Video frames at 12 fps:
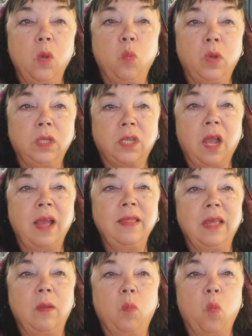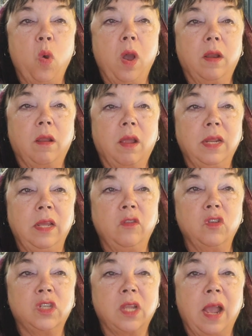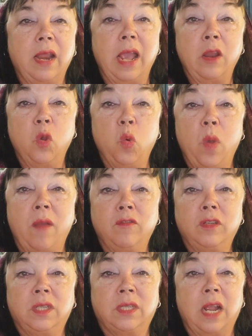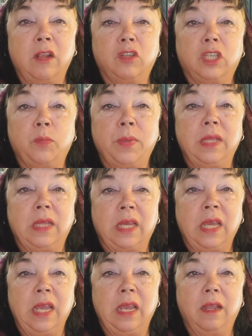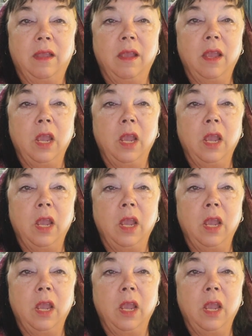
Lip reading: We'll tie them one on either side, and whoever desires to be the king